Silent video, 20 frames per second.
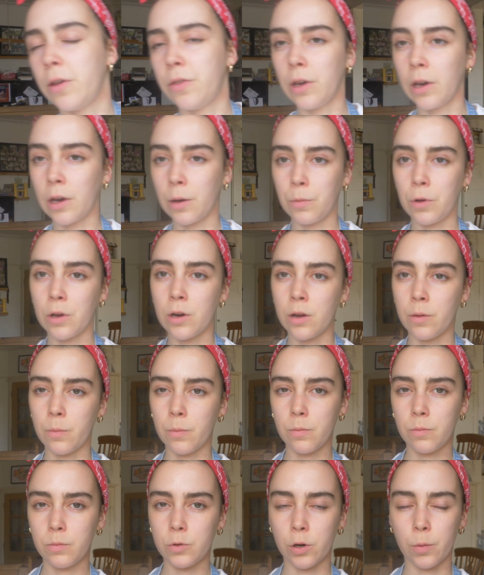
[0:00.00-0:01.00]
I think I'm gonna
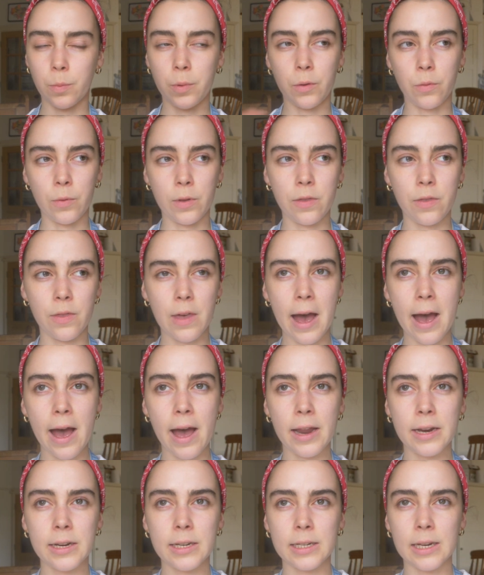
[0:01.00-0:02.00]
top it with
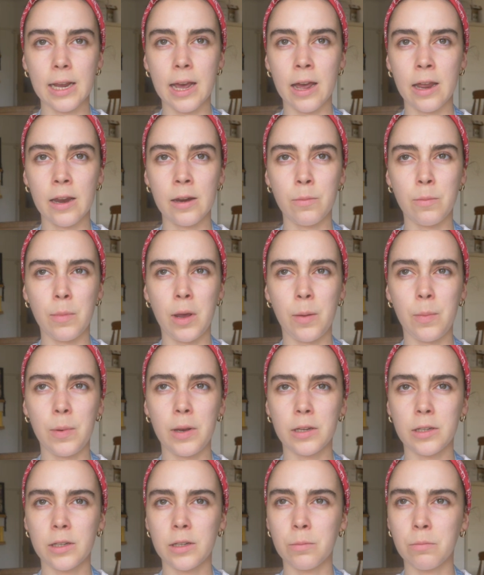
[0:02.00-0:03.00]
that and maybe
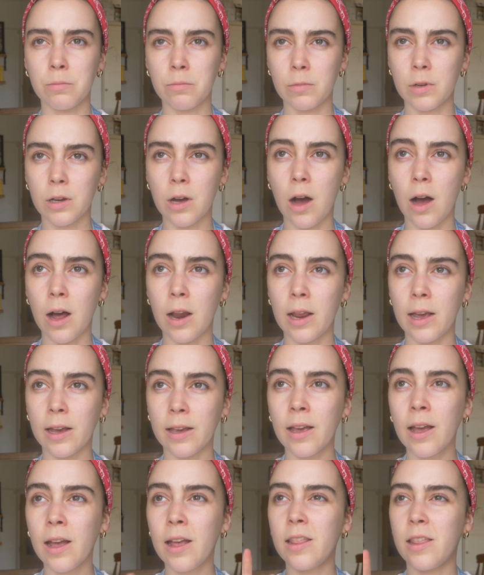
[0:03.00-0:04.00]
some garlic.
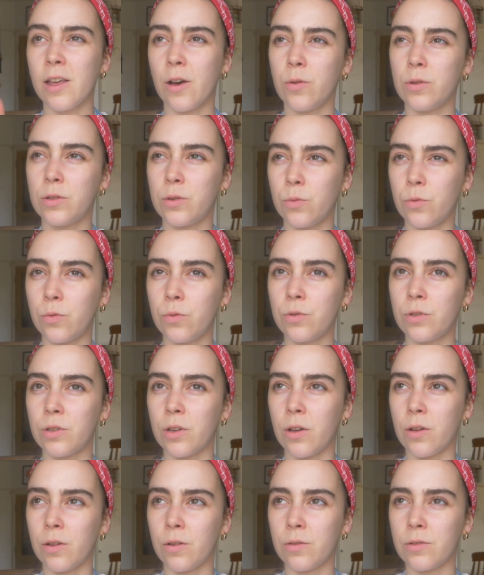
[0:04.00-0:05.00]
There was
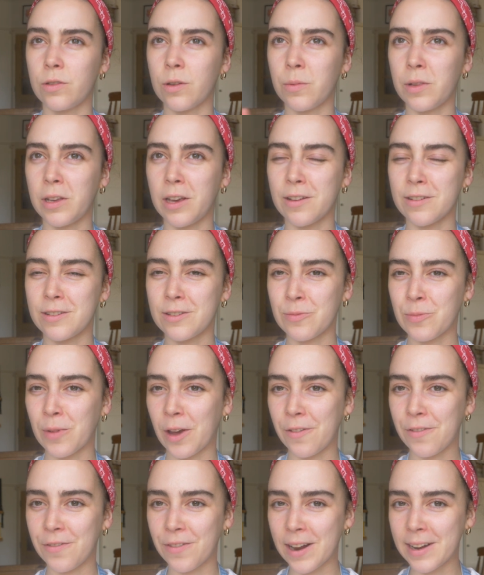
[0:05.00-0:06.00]
also something else that my
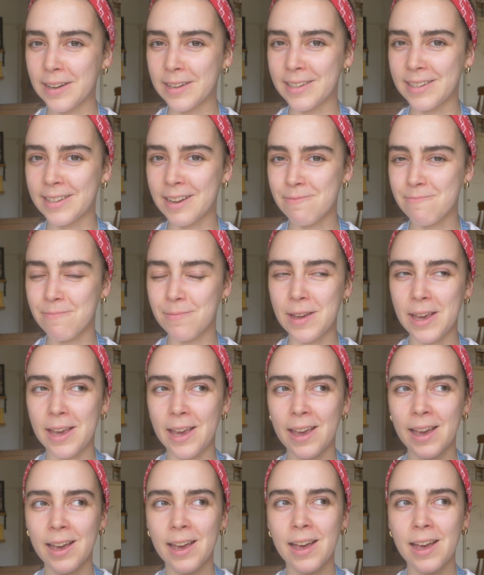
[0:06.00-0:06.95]
friend sent me.